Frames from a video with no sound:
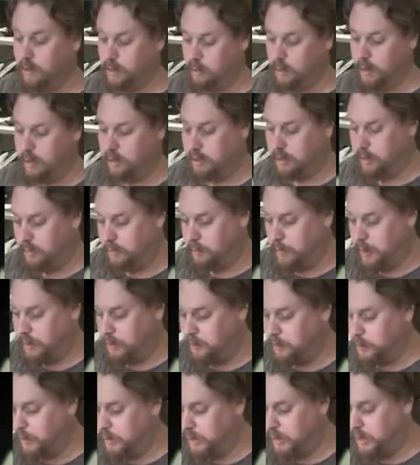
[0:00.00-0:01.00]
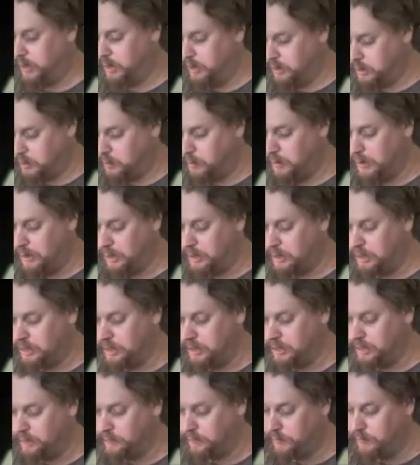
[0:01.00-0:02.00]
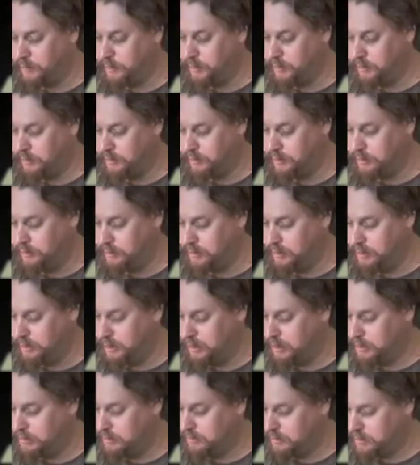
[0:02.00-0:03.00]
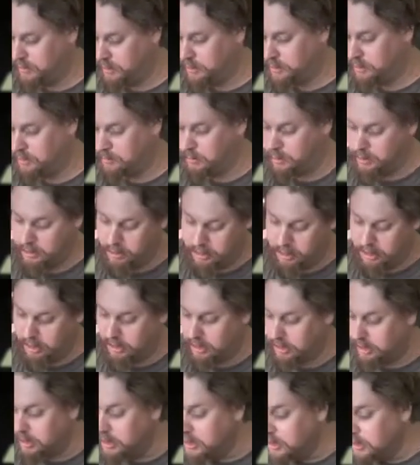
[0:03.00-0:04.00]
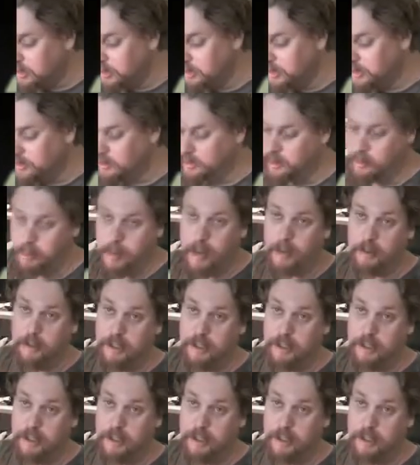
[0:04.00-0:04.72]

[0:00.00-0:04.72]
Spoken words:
It's pretty excessive. You can hear it sounds a bit sick. So maybe